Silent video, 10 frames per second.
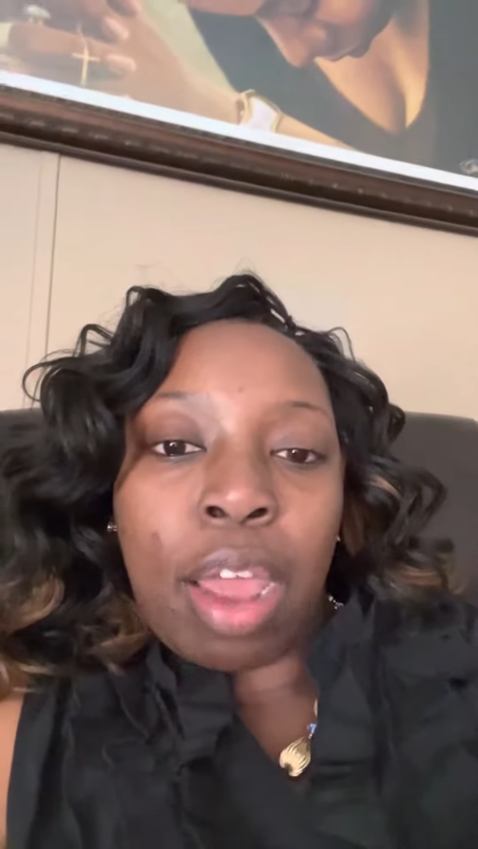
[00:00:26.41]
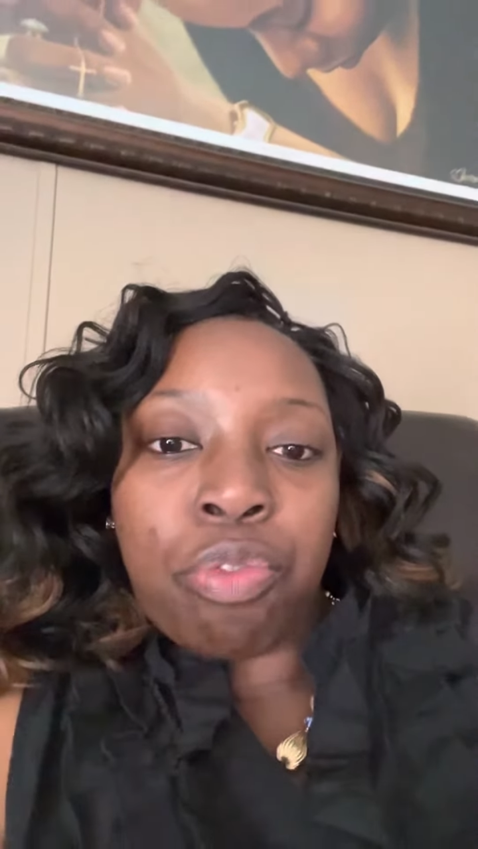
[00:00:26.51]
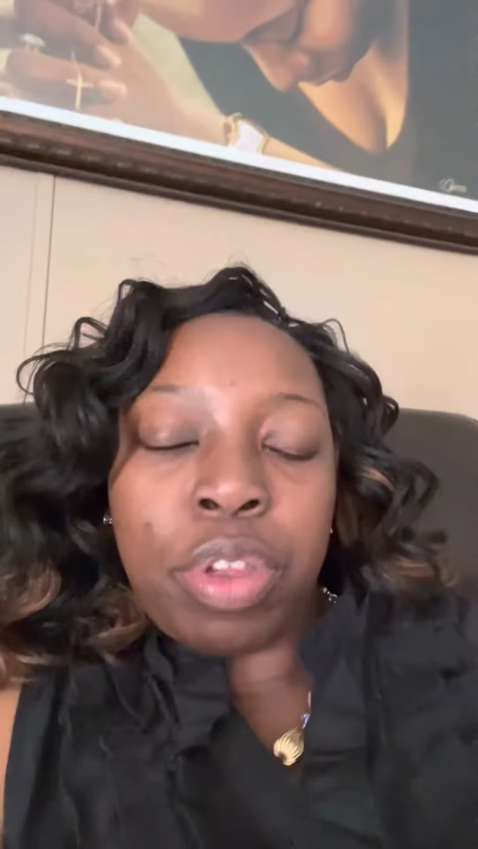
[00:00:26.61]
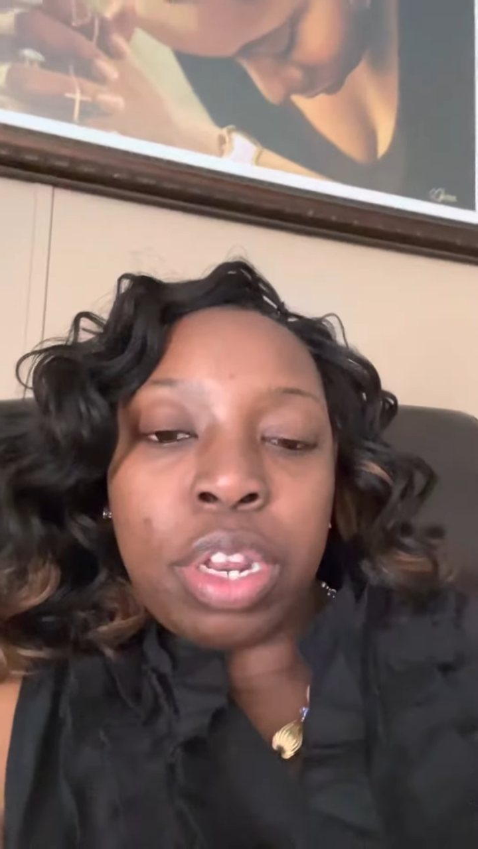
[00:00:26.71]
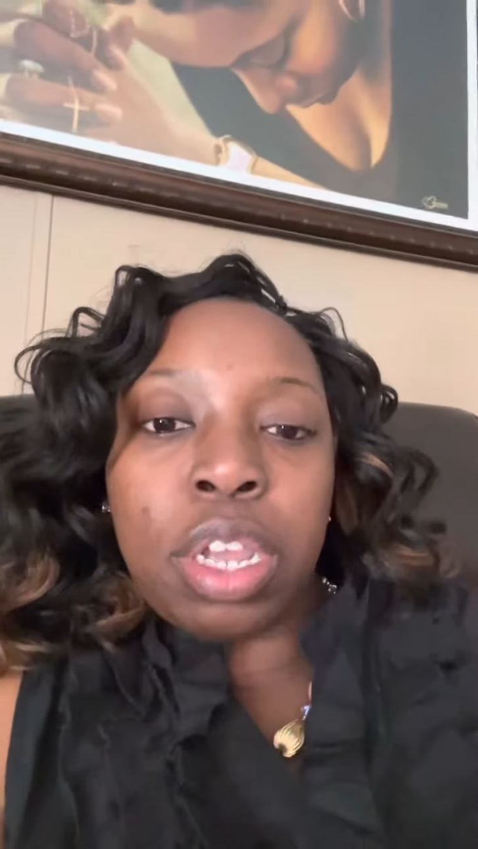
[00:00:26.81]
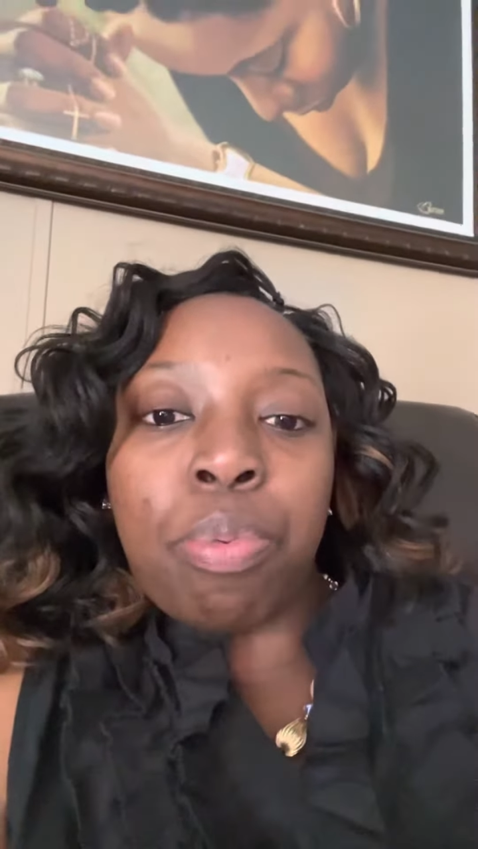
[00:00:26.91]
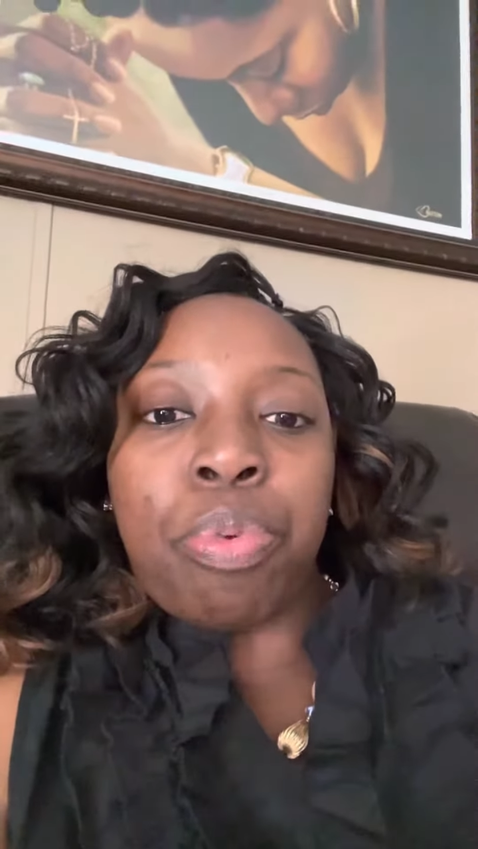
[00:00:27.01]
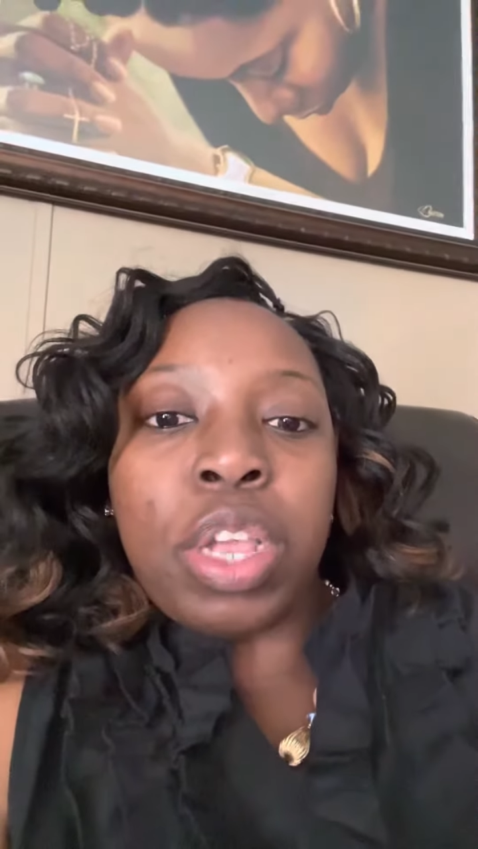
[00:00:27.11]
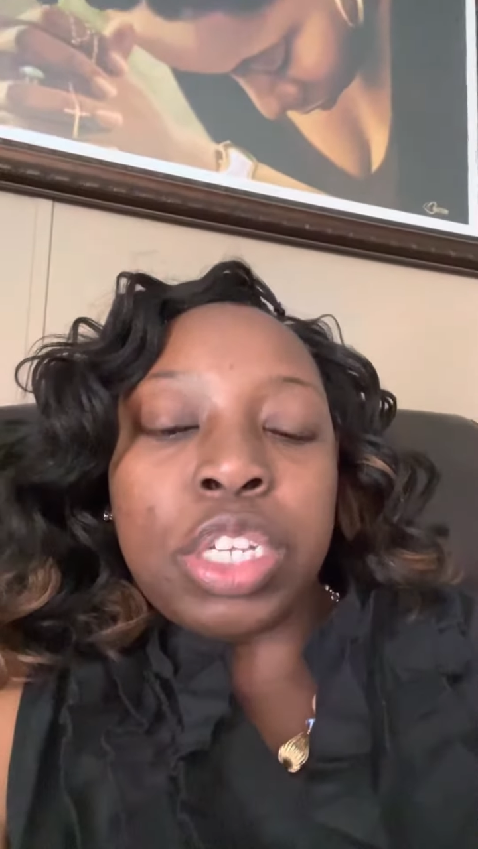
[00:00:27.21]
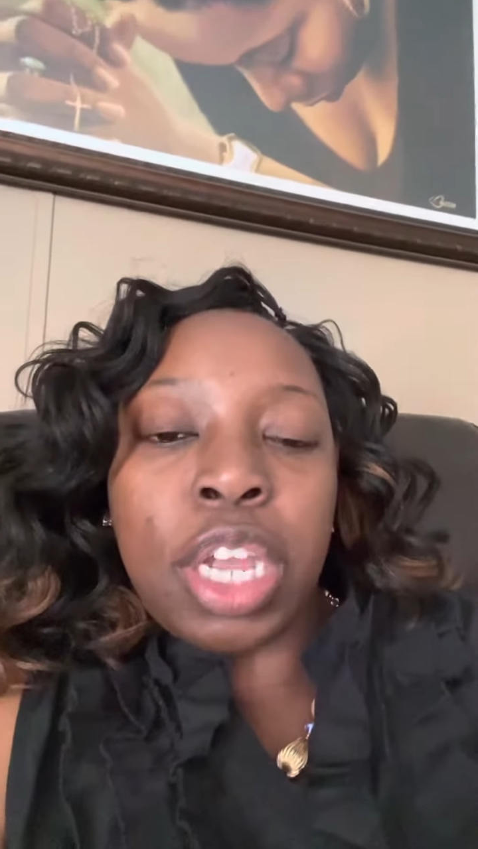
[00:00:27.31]
really
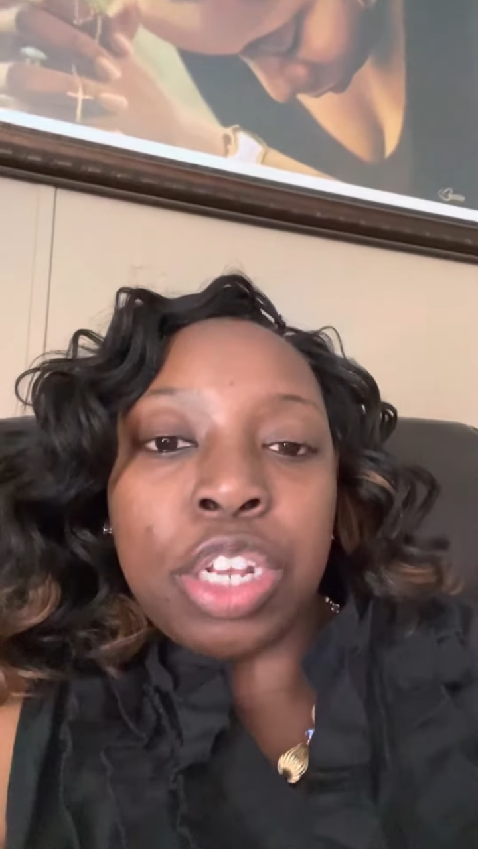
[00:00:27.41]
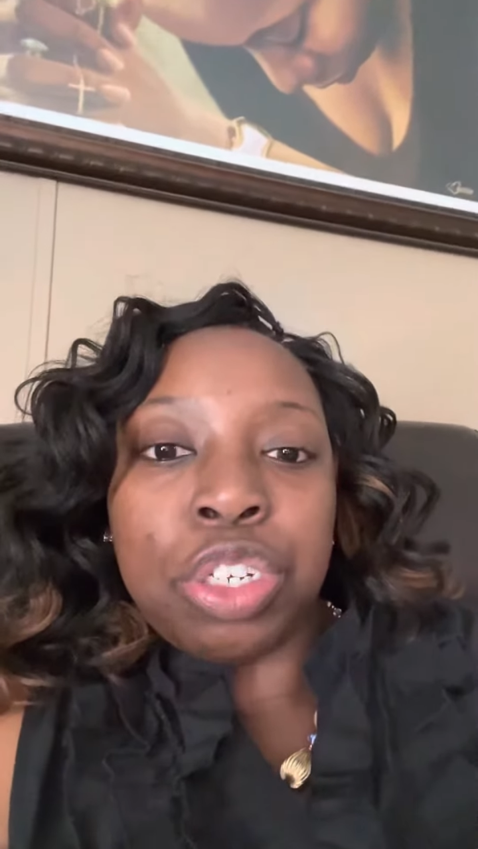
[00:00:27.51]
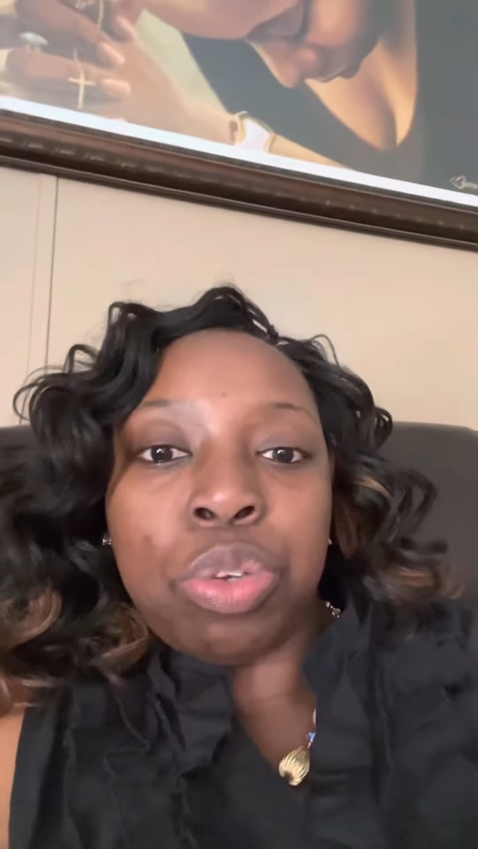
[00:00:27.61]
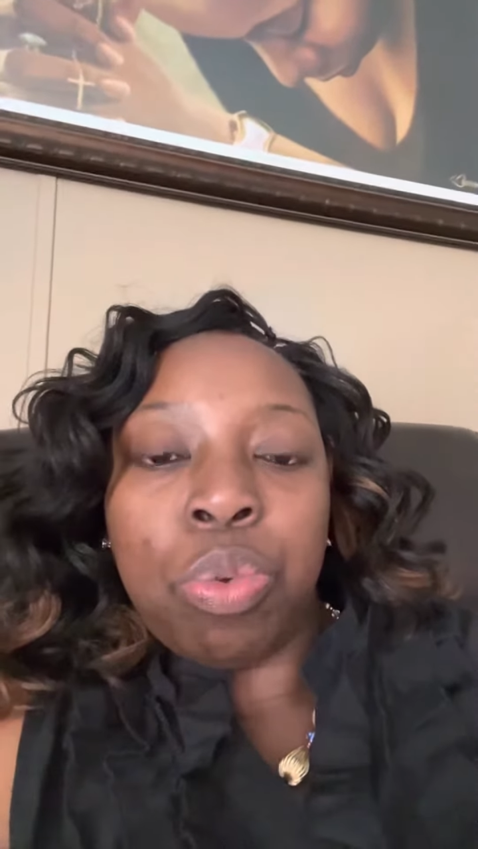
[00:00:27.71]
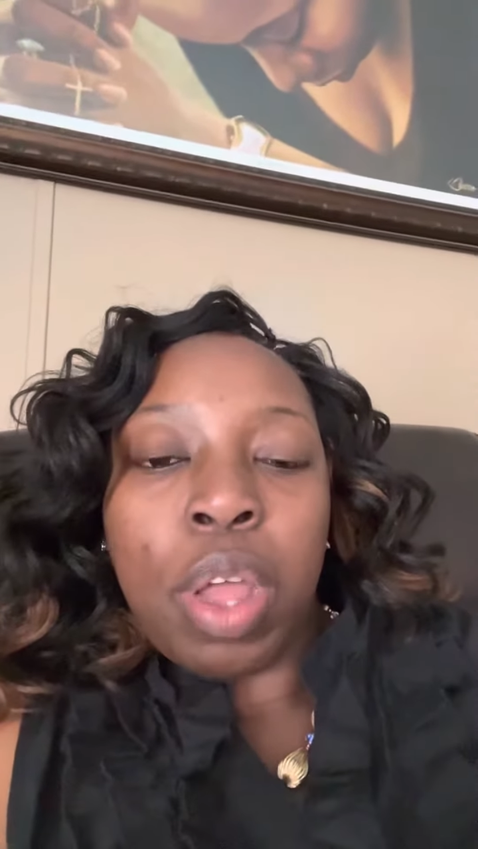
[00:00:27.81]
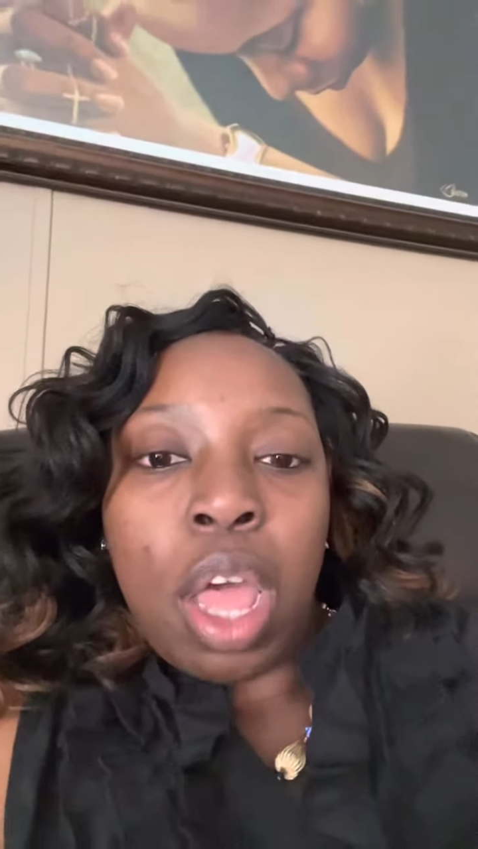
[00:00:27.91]
appreciate you.